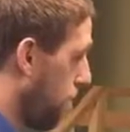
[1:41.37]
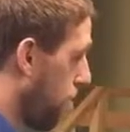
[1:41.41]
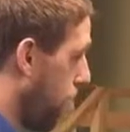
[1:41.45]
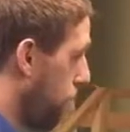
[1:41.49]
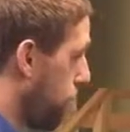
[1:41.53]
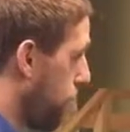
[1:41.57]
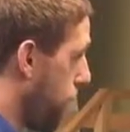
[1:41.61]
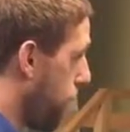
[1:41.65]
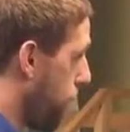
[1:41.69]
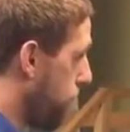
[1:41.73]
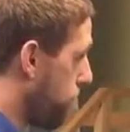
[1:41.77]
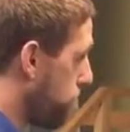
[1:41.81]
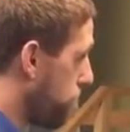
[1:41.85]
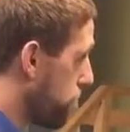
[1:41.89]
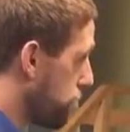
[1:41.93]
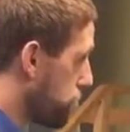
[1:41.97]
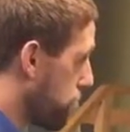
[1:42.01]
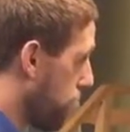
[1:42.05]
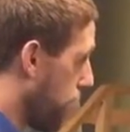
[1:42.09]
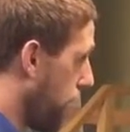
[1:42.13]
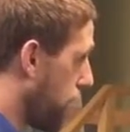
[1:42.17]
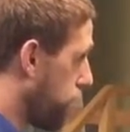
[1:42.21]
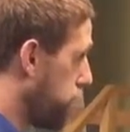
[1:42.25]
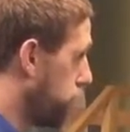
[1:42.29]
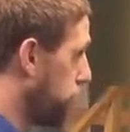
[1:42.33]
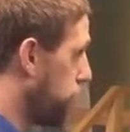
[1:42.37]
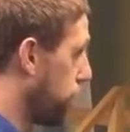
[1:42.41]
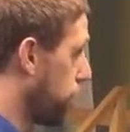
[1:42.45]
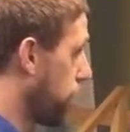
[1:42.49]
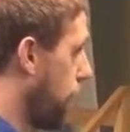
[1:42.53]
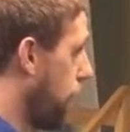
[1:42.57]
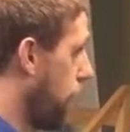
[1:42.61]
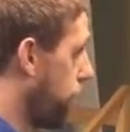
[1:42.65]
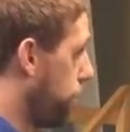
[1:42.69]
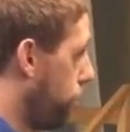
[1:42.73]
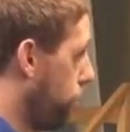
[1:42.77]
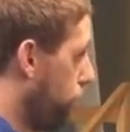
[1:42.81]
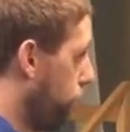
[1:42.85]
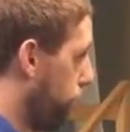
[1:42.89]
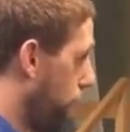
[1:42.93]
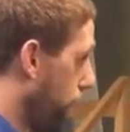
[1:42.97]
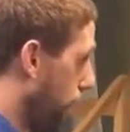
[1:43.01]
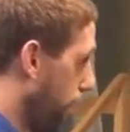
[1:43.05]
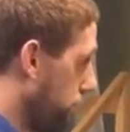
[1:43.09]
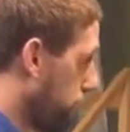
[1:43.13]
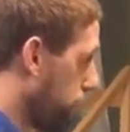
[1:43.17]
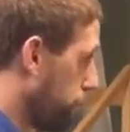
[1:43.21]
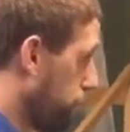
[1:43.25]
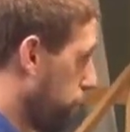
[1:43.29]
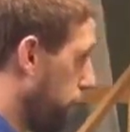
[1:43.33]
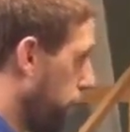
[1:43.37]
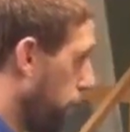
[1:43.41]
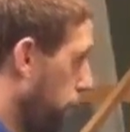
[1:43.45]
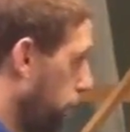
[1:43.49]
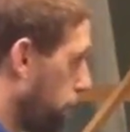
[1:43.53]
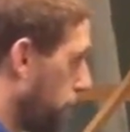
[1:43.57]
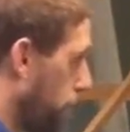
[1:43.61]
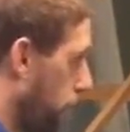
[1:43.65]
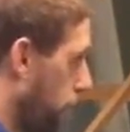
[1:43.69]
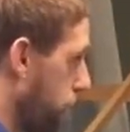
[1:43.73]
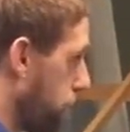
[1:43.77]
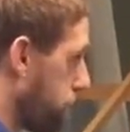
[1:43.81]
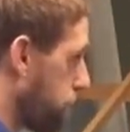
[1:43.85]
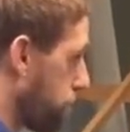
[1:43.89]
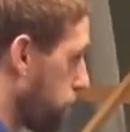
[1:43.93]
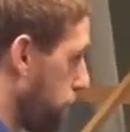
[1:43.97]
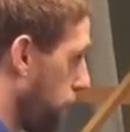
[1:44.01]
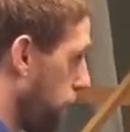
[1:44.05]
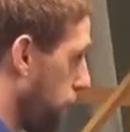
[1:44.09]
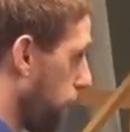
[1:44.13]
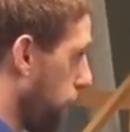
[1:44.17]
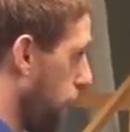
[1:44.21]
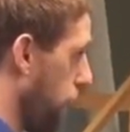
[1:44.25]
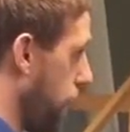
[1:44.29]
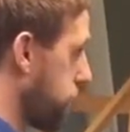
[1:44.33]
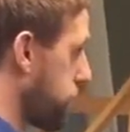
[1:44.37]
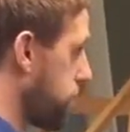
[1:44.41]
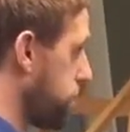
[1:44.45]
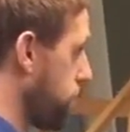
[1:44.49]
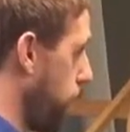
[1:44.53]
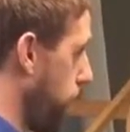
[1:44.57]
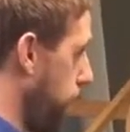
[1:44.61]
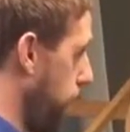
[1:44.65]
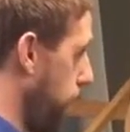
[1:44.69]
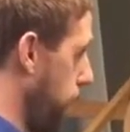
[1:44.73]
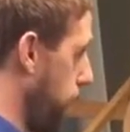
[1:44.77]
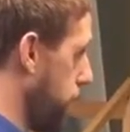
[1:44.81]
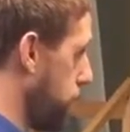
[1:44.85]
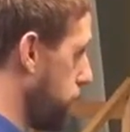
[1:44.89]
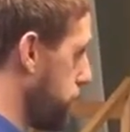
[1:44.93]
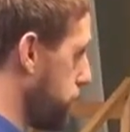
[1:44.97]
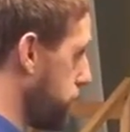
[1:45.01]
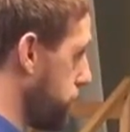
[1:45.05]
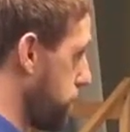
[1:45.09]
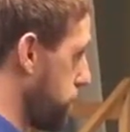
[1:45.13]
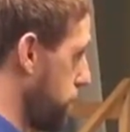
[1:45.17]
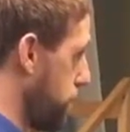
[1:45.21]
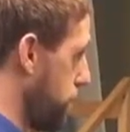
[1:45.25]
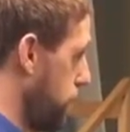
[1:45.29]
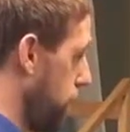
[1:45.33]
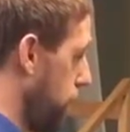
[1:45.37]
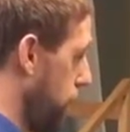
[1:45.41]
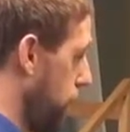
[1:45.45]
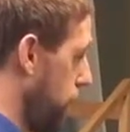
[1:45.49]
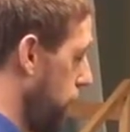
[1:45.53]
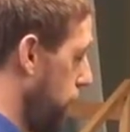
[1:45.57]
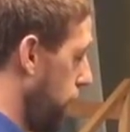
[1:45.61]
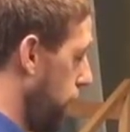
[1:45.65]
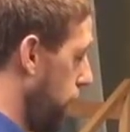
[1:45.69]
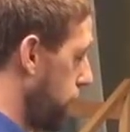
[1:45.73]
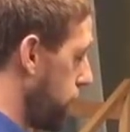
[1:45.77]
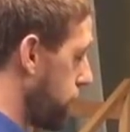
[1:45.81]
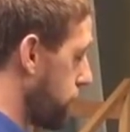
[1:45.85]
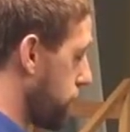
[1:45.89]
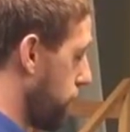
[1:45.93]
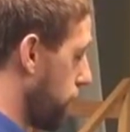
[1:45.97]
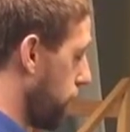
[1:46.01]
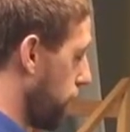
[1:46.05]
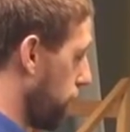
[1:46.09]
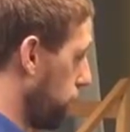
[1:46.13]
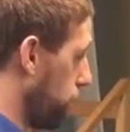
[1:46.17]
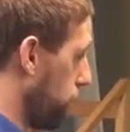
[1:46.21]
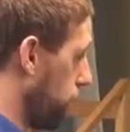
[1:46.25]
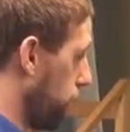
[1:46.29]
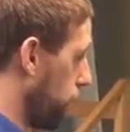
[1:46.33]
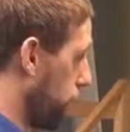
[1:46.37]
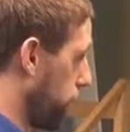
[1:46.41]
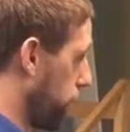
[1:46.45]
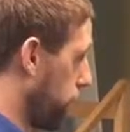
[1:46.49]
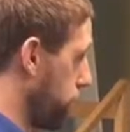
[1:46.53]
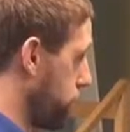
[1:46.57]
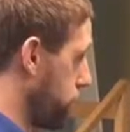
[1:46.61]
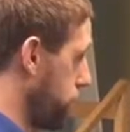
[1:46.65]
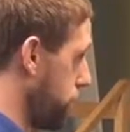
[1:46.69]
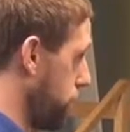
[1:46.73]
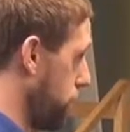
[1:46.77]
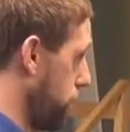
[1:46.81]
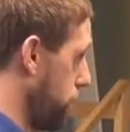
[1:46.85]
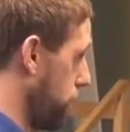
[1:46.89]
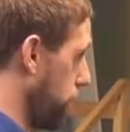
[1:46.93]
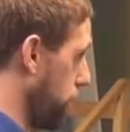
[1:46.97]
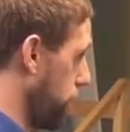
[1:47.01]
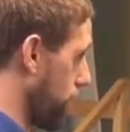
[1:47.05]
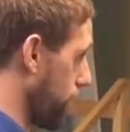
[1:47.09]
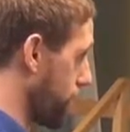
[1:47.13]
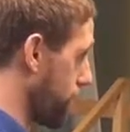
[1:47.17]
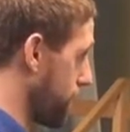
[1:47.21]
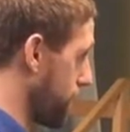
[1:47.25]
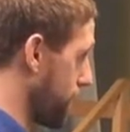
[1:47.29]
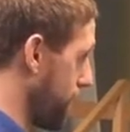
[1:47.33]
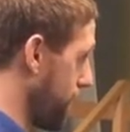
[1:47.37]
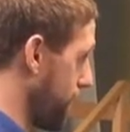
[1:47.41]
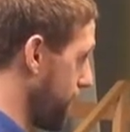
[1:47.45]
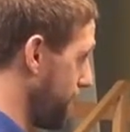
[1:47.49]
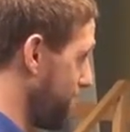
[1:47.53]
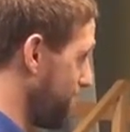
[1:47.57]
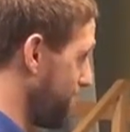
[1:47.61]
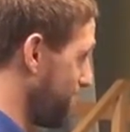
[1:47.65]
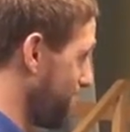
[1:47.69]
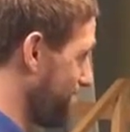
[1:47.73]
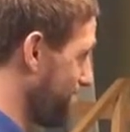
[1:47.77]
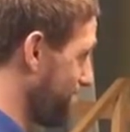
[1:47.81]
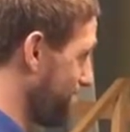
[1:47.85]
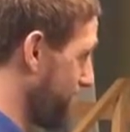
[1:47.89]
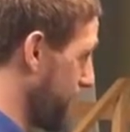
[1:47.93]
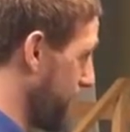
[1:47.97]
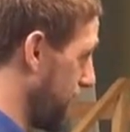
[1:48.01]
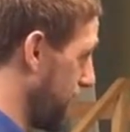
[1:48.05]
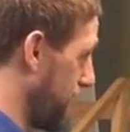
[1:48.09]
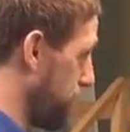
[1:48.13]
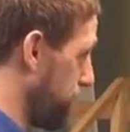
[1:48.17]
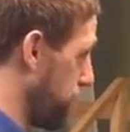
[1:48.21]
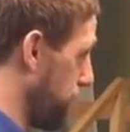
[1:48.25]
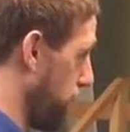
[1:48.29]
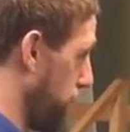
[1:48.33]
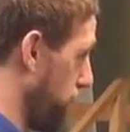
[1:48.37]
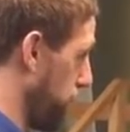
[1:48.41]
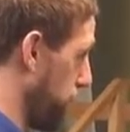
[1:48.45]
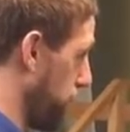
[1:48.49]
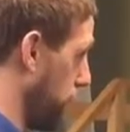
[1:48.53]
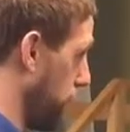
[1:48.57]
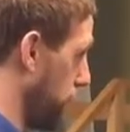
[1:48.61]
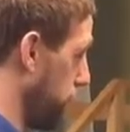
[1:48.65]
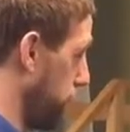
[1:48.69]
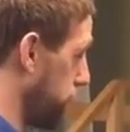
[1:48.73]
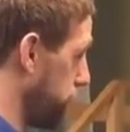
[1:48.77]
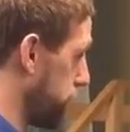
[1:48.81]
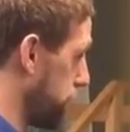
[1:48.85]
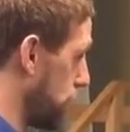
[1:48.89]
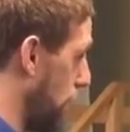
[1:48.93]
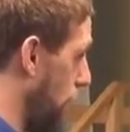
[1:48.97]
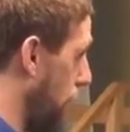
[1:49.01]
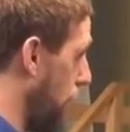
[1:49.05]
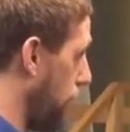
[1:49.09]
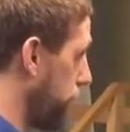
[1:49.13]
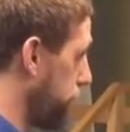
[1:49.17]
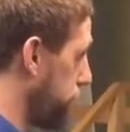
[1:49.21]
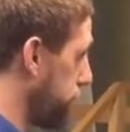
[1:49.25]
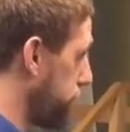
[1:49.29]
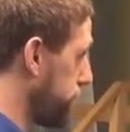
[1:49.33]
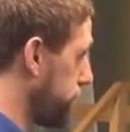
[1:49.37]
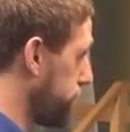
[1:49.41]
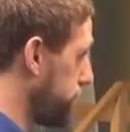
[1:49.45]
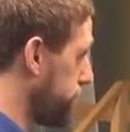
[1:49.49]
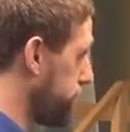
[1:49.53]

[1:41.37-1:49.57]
I may even try and do a couple without the pillowcase where I clasp my hands. And as I get really close here, you're going to see I barely lift off.